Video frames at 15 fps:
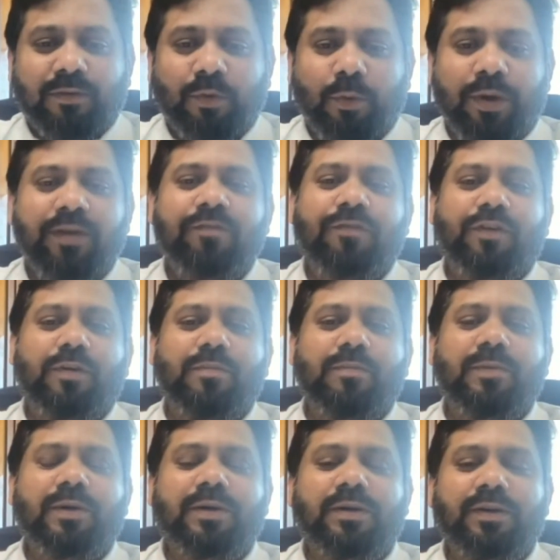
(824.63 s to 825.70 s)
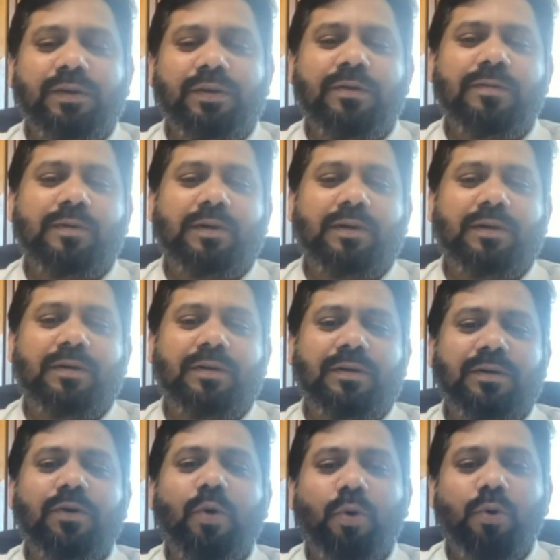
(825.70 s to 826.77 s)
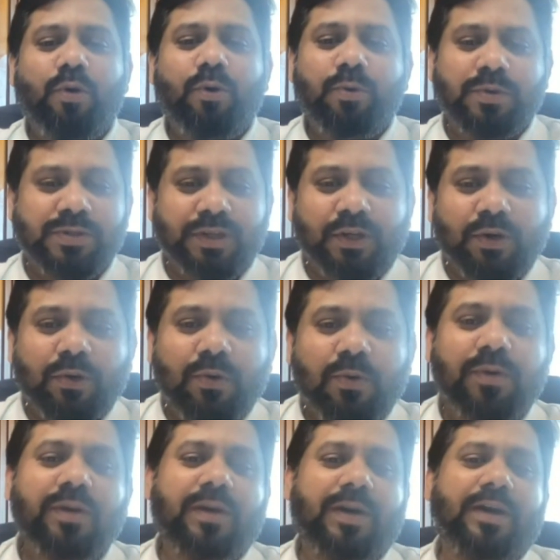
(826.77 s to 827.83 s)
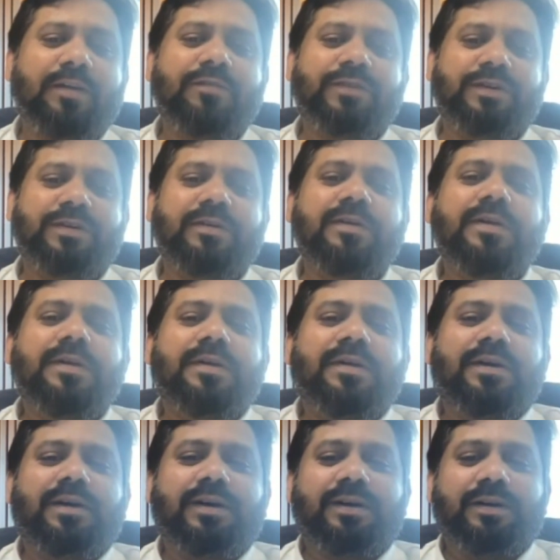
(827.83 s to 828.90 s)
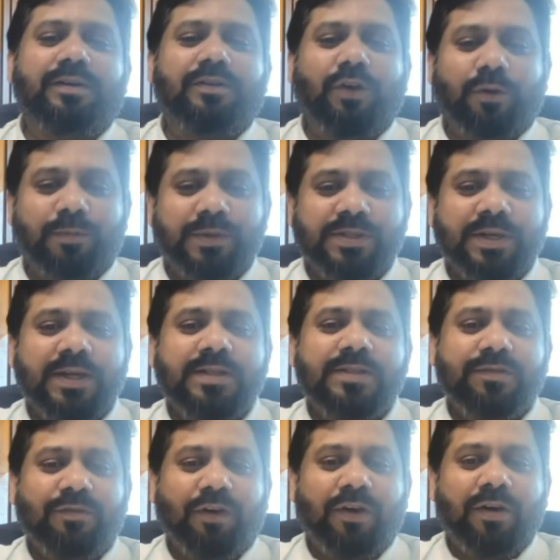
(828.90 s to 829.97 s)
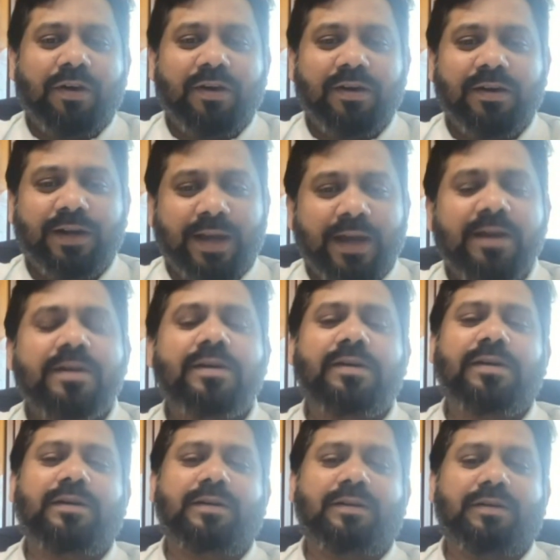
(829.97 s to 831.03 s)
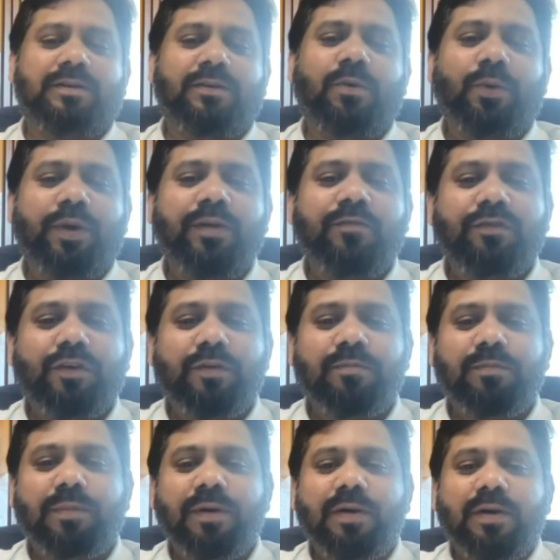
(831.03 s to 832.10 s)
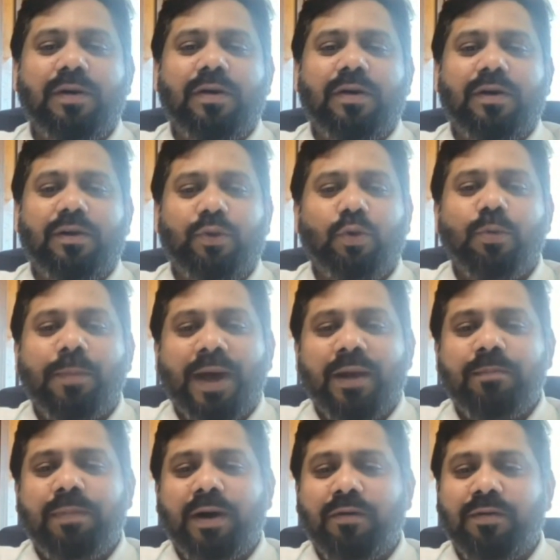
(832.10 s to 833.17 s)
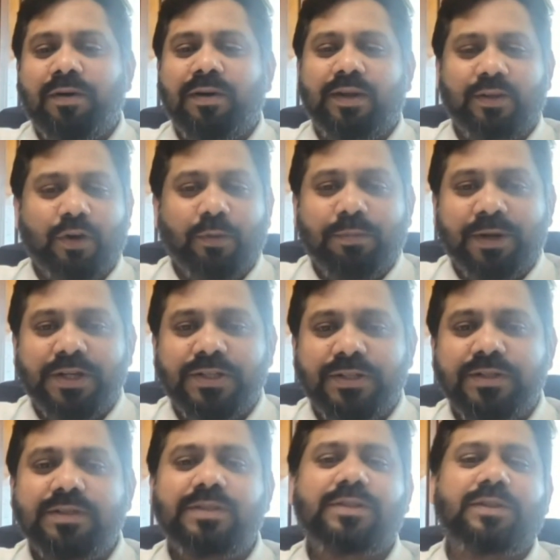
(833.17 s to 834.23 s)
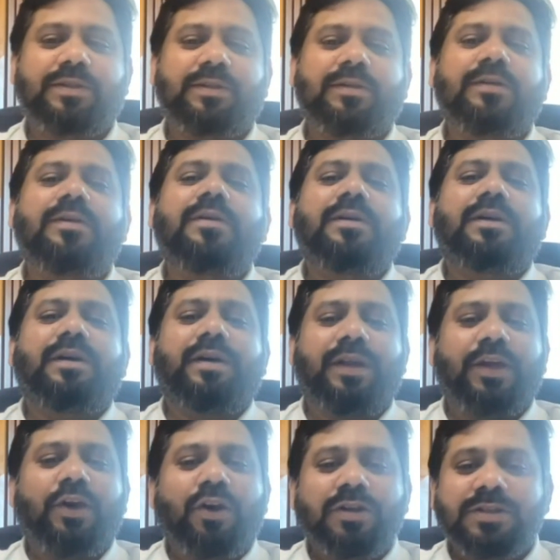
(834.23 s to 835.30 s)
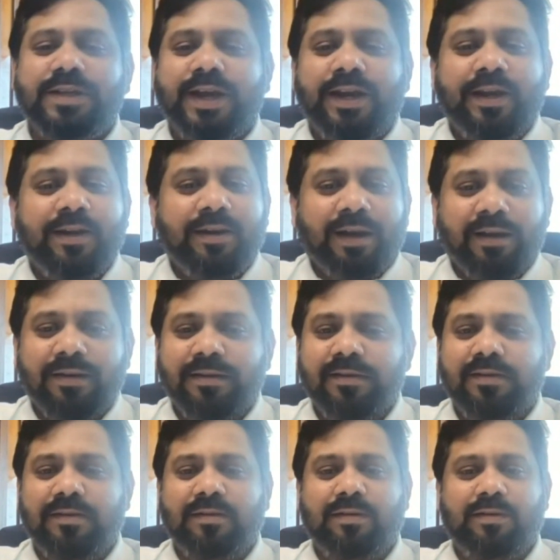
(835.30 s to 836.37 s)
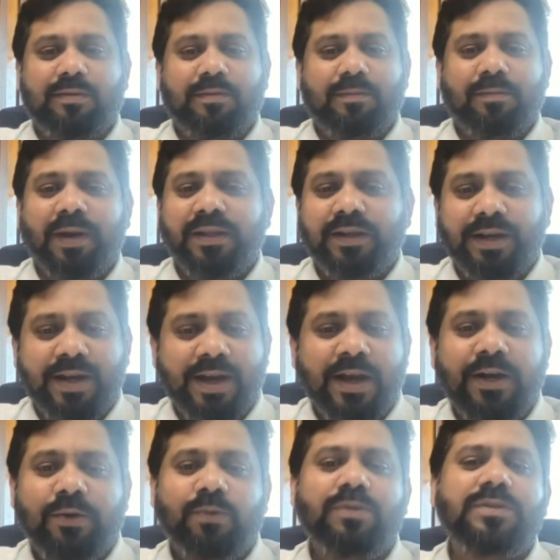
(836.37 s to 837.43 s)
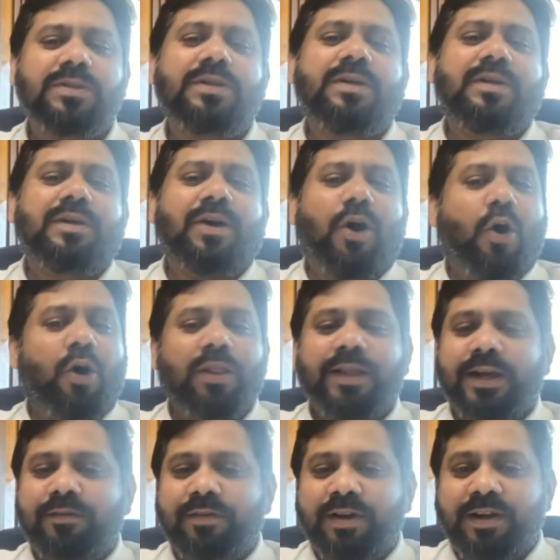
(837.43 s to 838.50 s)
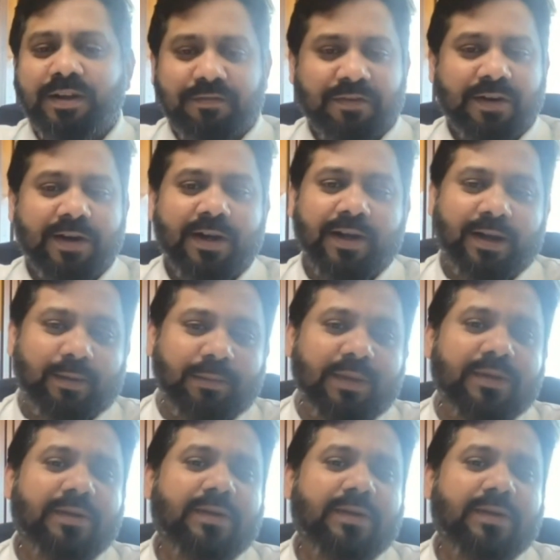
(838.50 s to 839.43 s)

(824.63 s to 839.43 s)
going from code to a zero code kind of a thought process for tech, going from no manpower in operations, recons getting done by the AI tools, all that will definitely come.